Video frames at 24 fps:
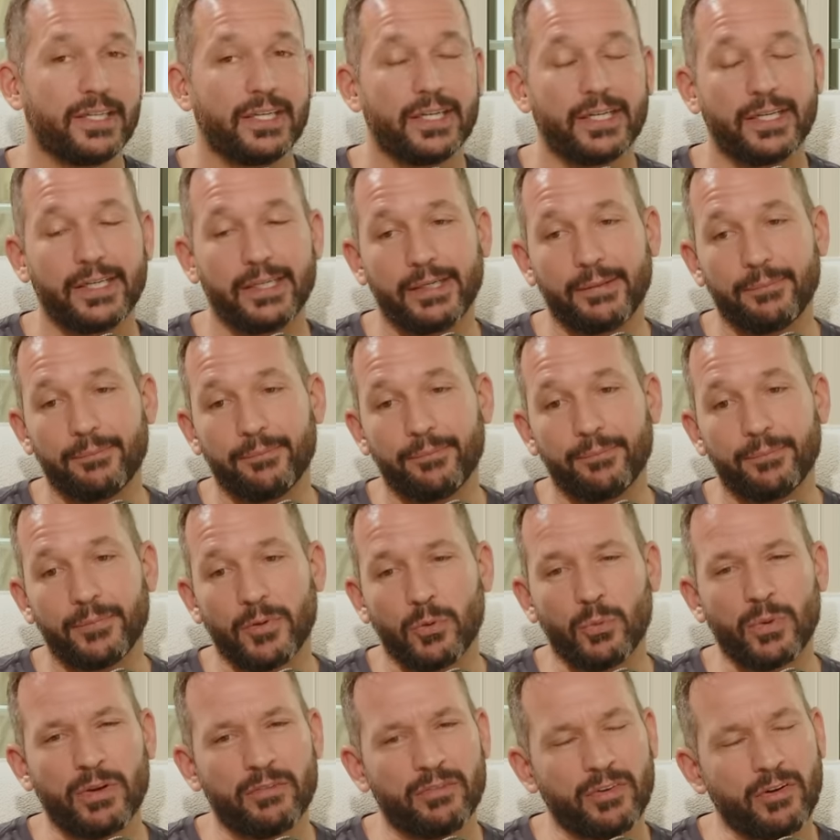But
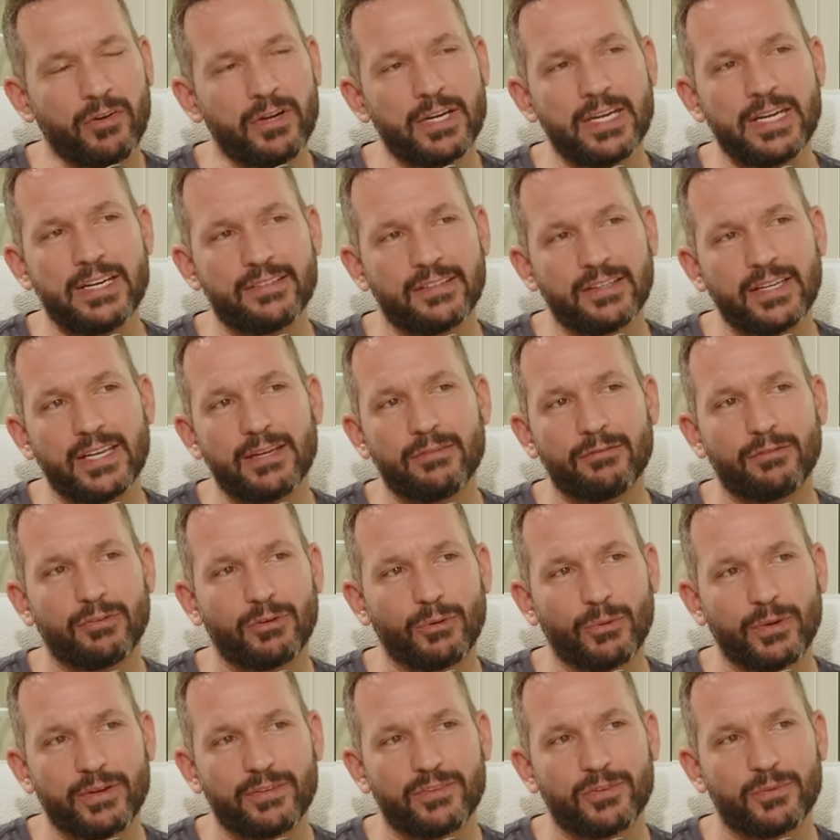we're very easily
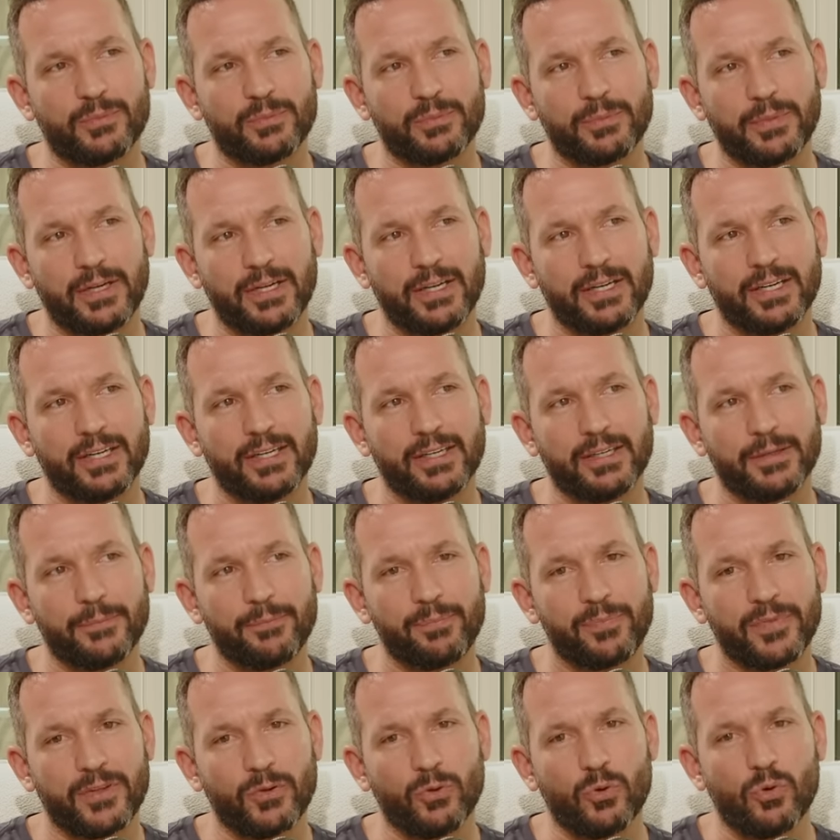influenced by
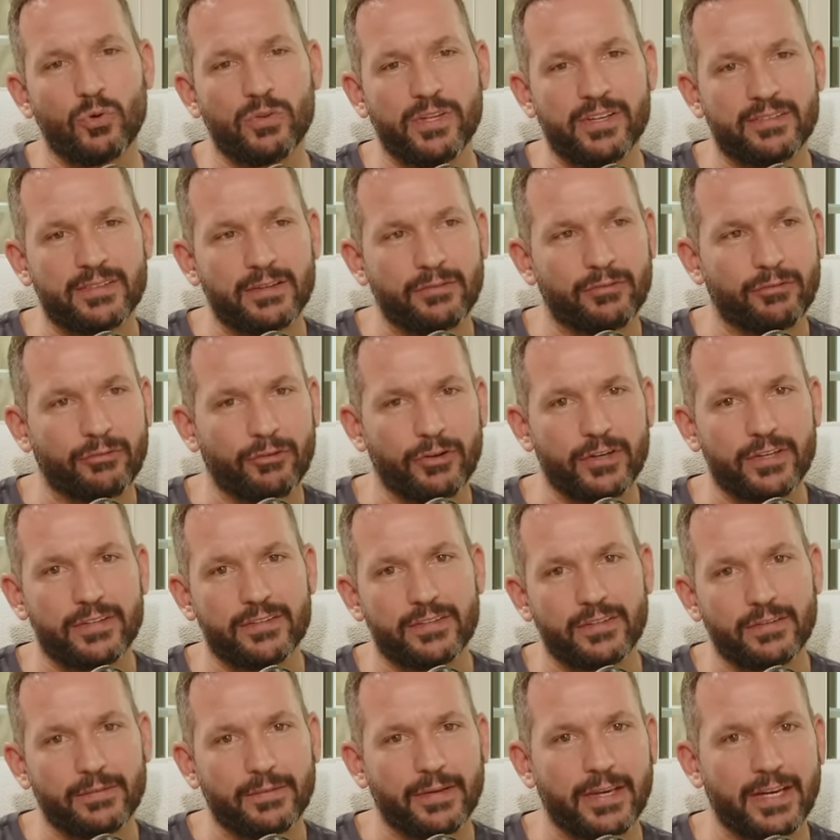all these different
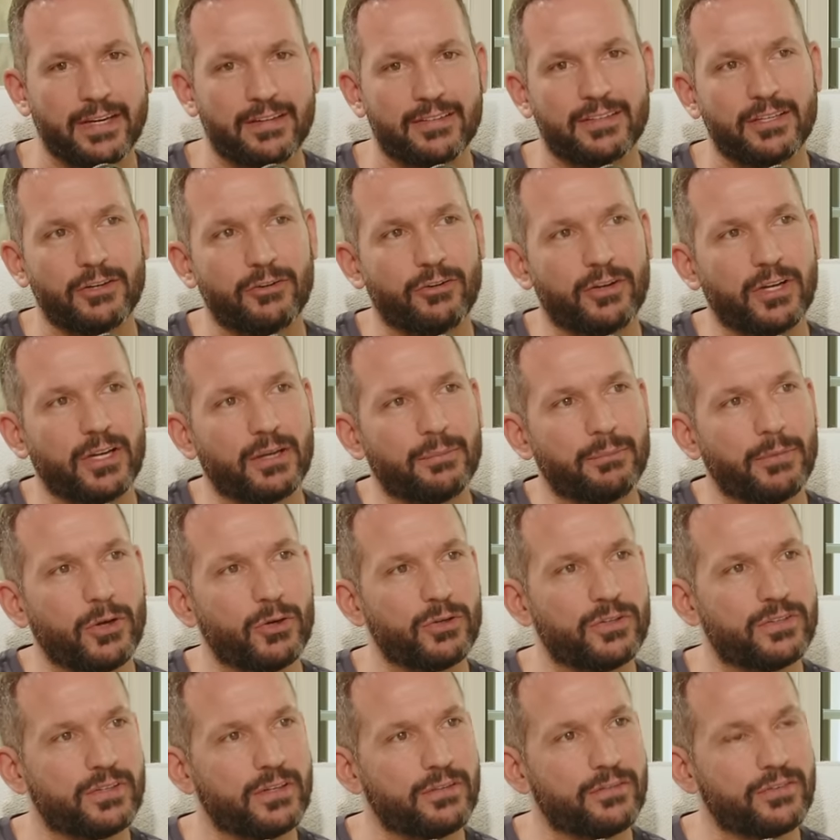exterior
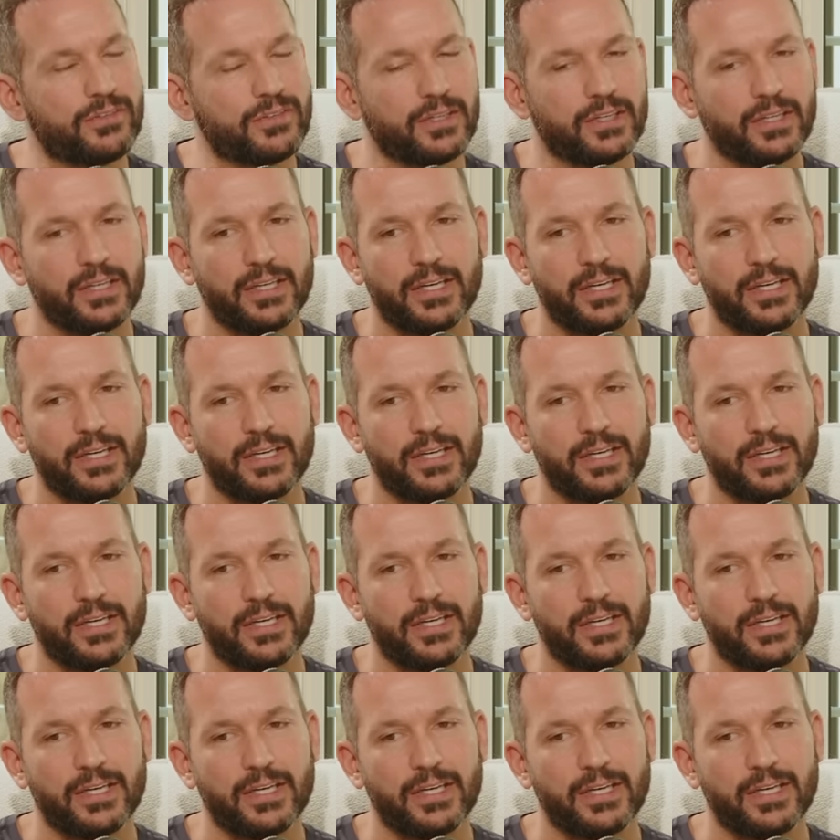motives.